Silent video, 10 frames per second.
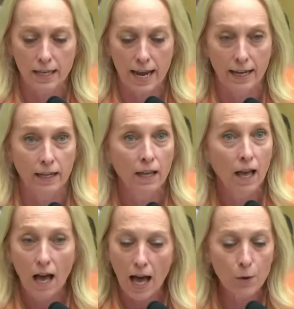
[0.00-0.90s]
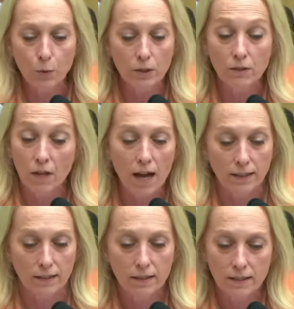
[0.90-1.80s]
Day, I will
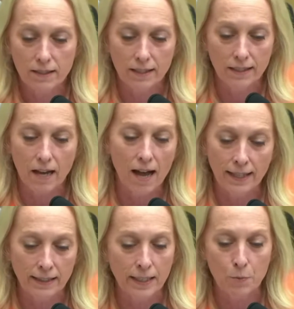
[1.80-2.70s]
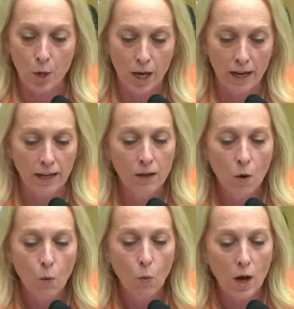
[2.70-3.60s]
not sit idly by,
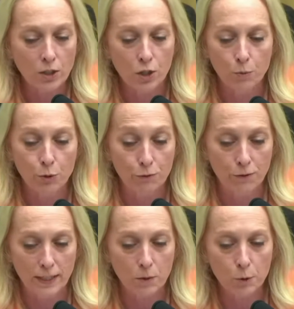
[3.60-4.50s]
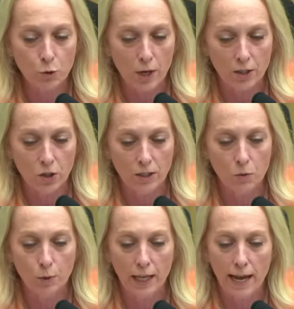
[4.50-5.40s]
watching preventable
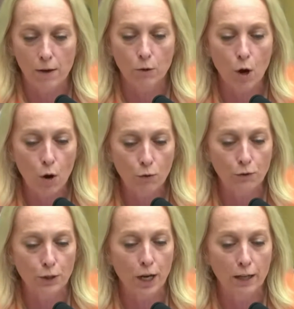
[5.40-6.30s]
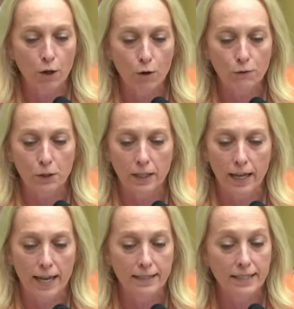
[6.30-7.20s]
tragedies play out over and over
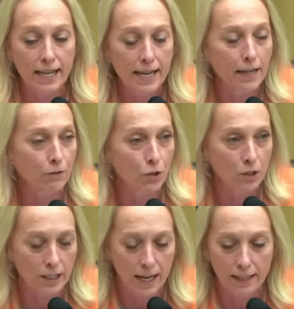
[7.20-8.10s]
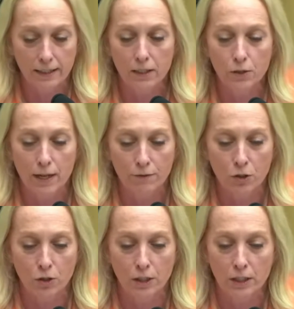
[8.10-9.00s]
again, day after day, year after